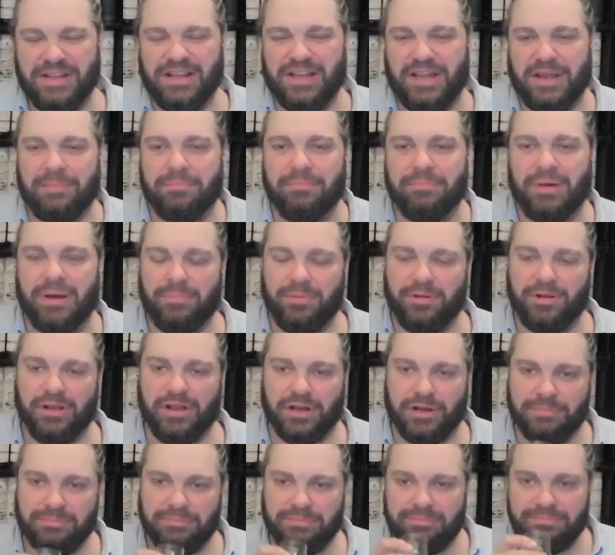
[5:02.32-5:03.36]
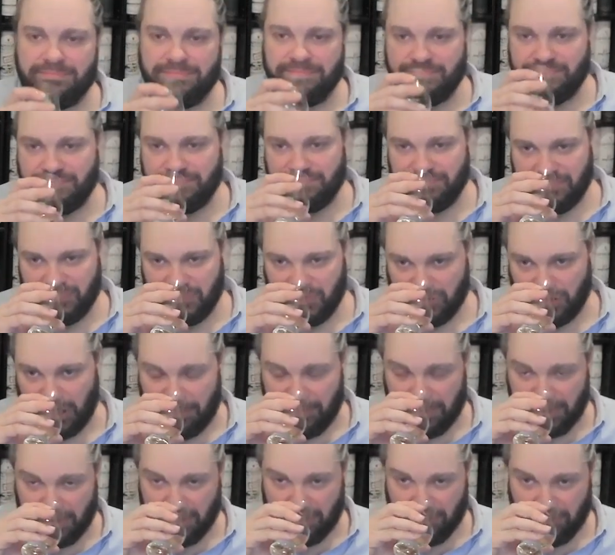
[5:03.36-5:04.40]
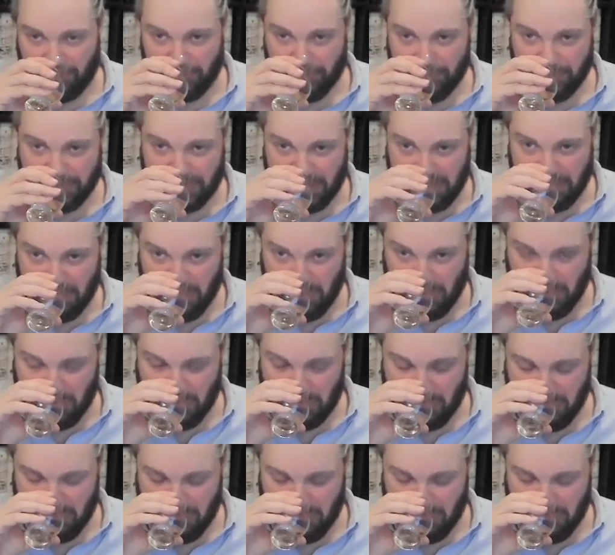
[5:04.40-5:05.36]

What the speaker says: like bubblegum tropical fruit type note.